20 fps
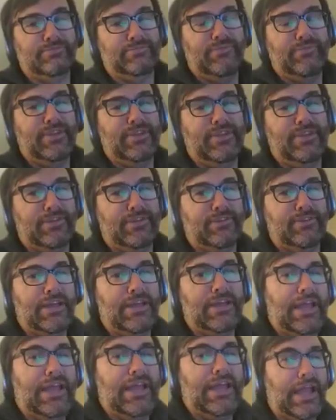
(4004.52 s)
you know,
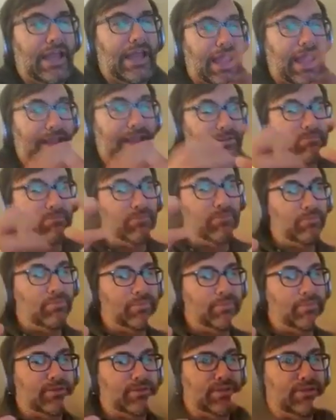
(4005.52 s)
at the
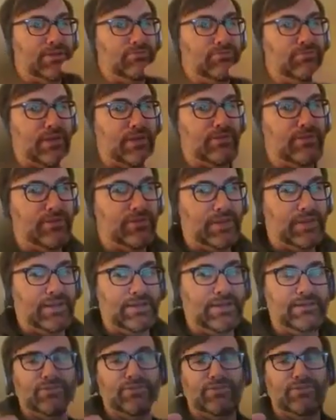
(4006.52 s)
moment, rather than
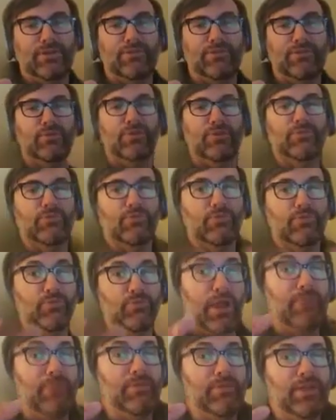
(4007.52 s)
integrate, I'm
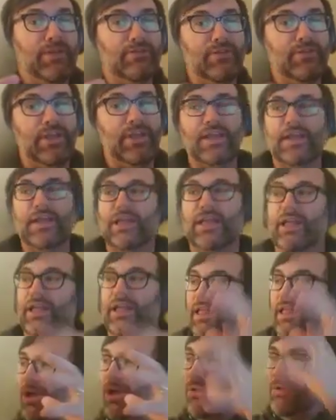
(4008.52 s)
hearing,
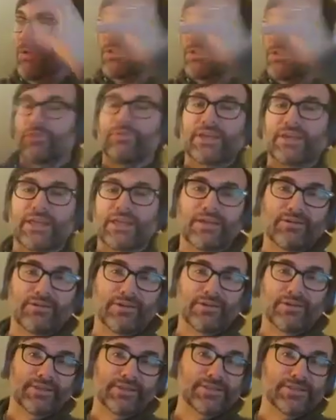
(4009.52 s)
oh, it's already here in
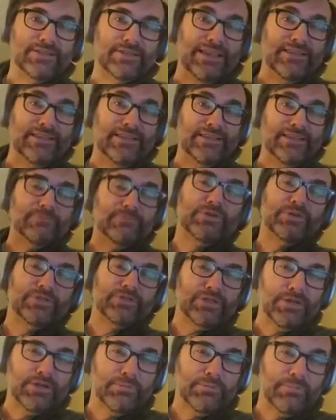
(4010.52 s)
this particular
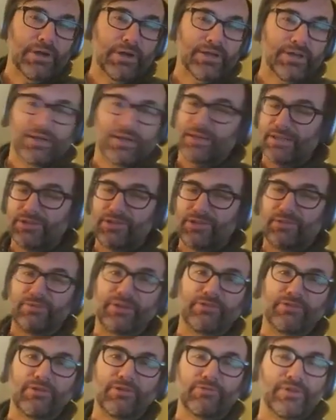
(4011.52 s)
bucket, it's already all
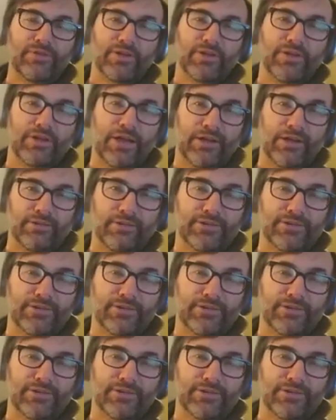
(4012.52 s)
figured out.